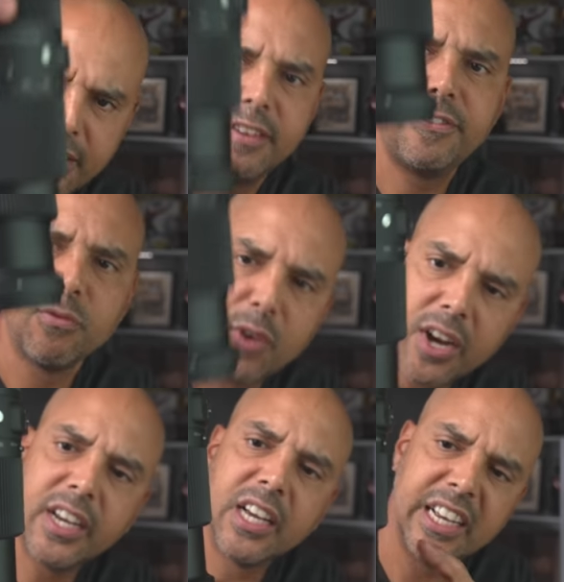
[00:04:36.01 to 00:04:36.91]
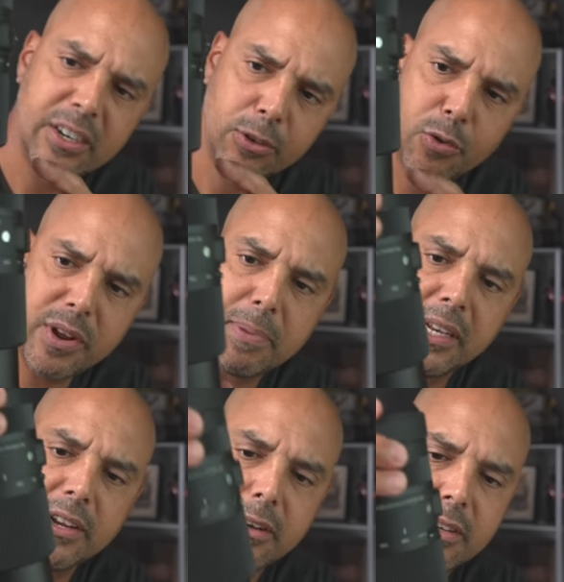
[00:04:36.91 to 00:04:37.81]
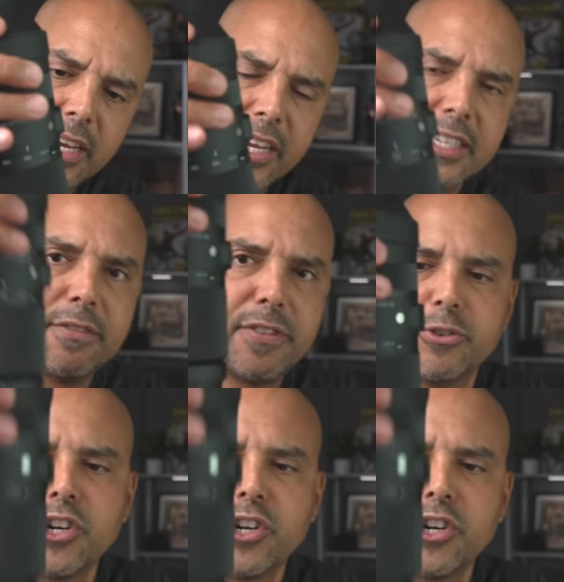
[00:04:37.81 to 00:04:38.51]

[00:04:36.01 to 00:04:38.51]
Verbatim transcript: if you're running, it'll creep a little. I guess if you're